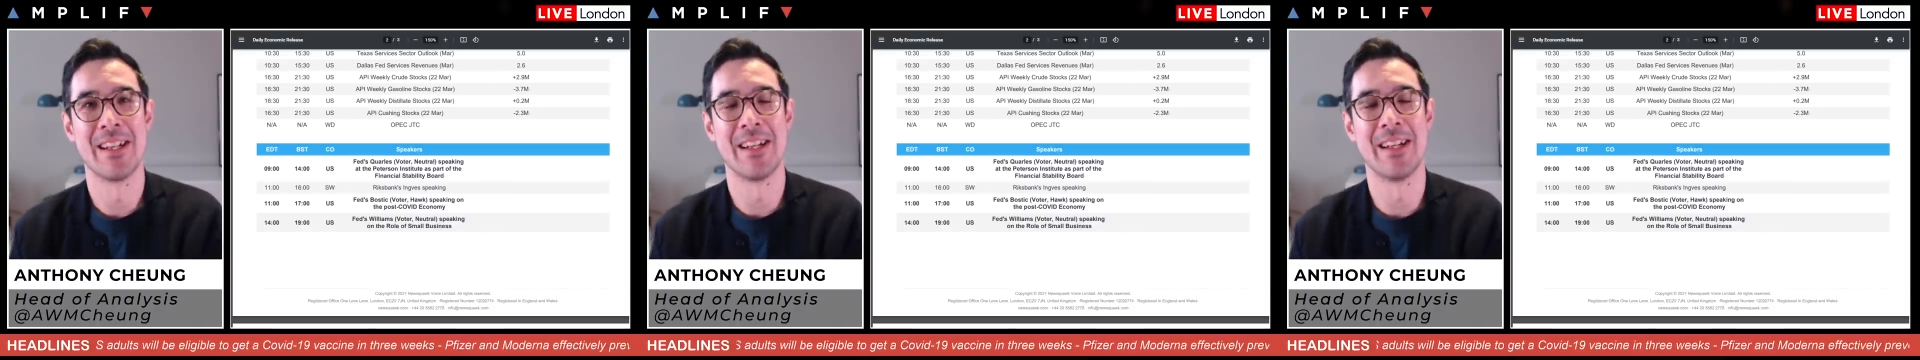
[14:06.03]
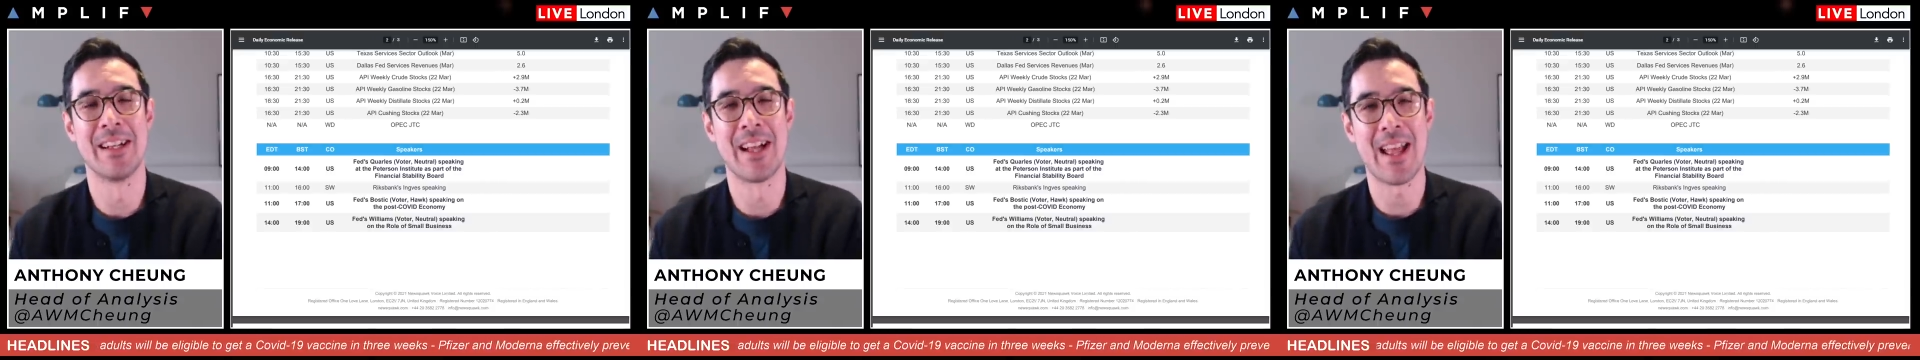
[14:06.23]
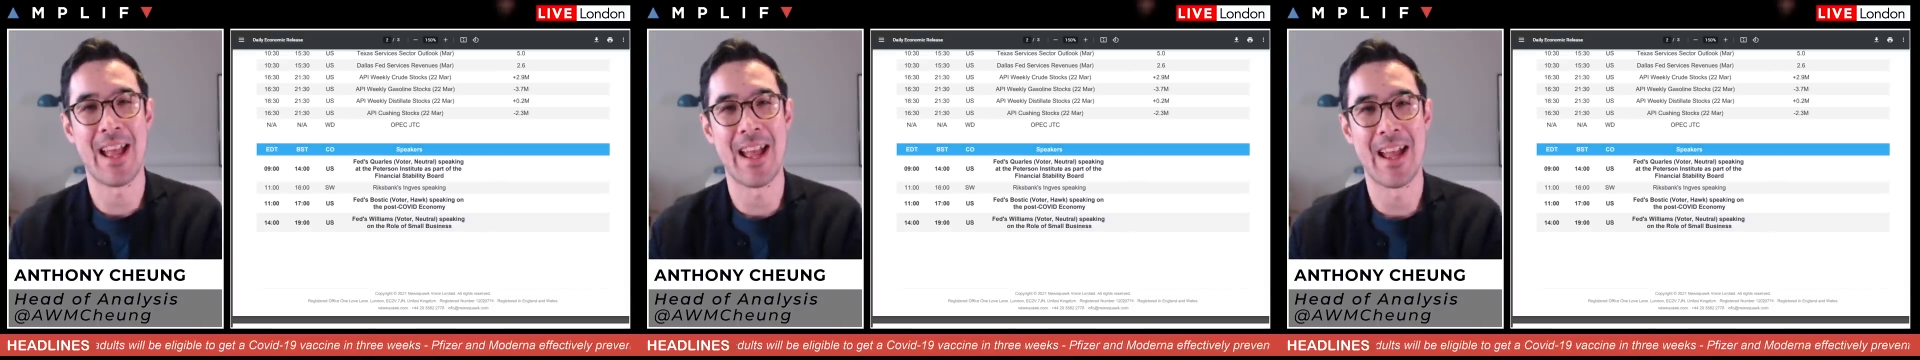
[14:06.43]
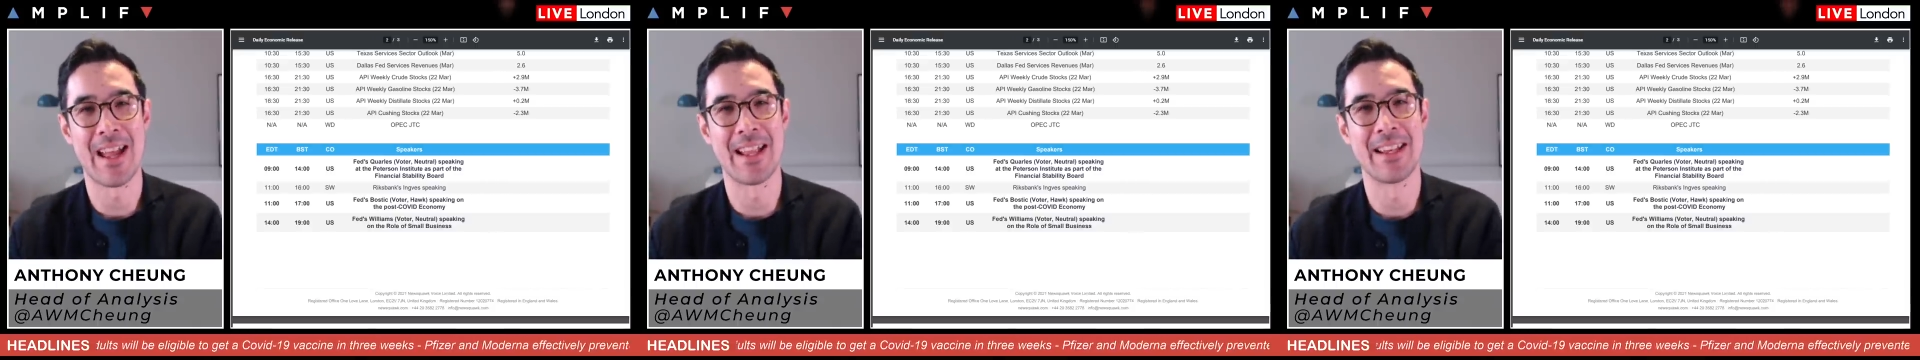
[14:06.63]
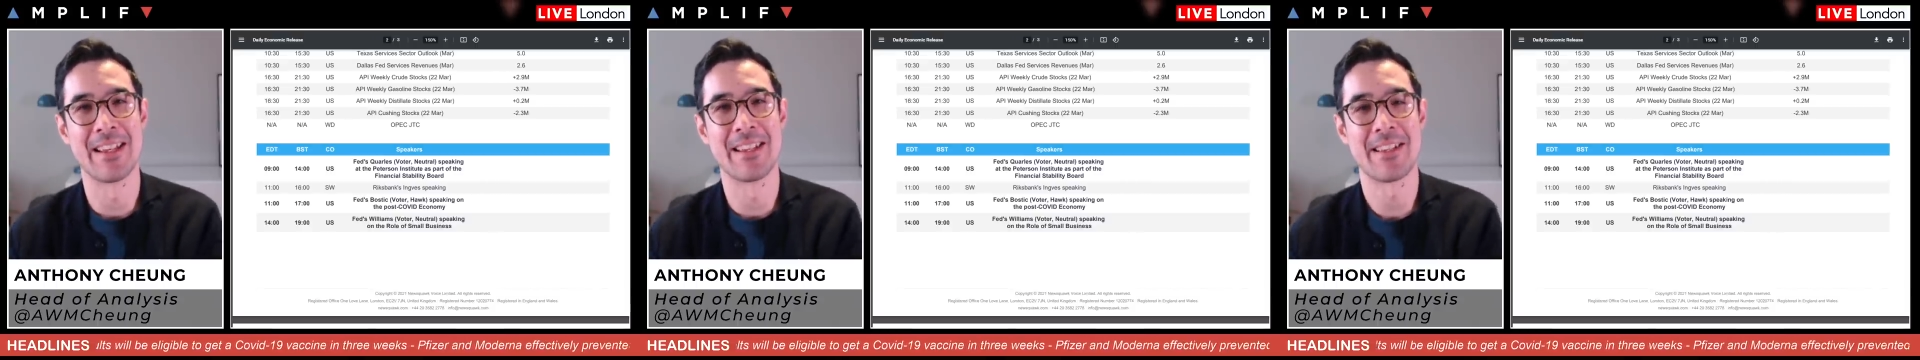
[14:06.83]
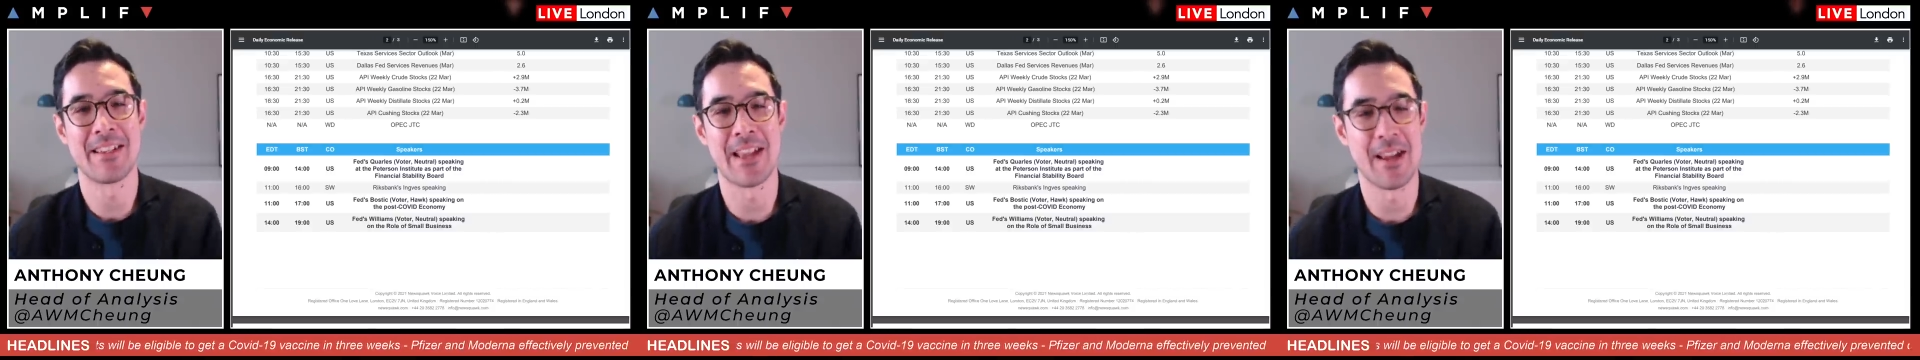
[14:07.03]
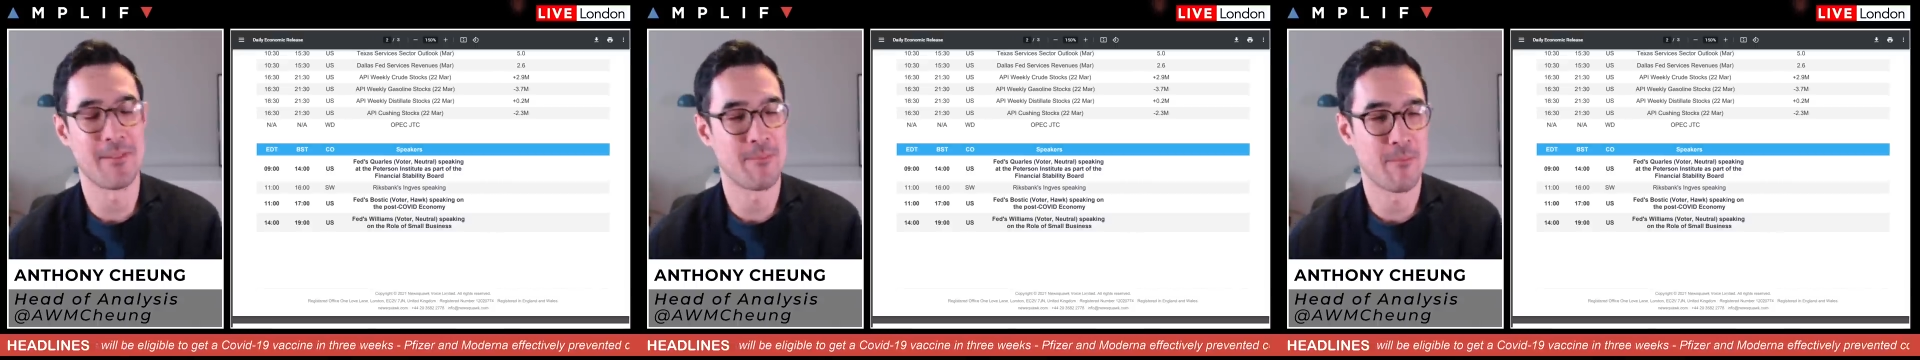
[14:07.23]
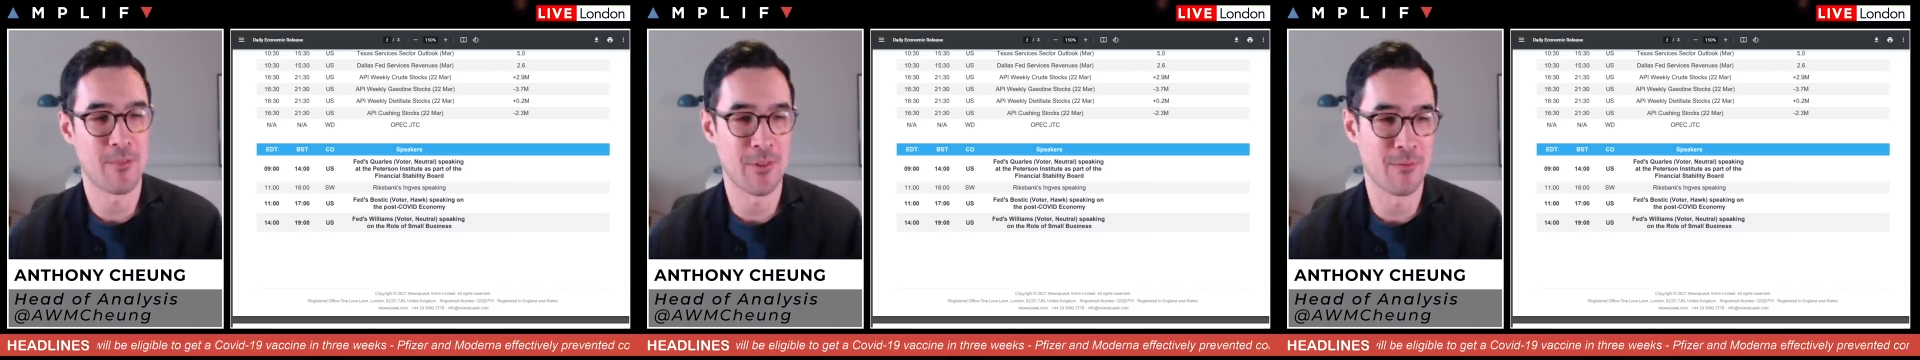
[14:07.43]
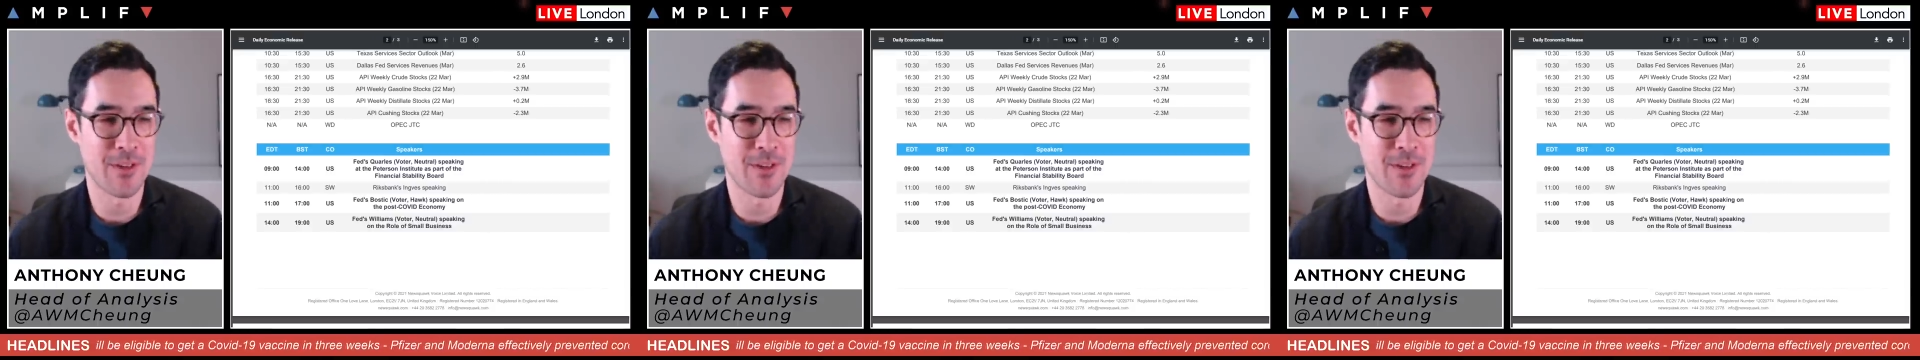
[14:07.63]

Uh, and yeah, feel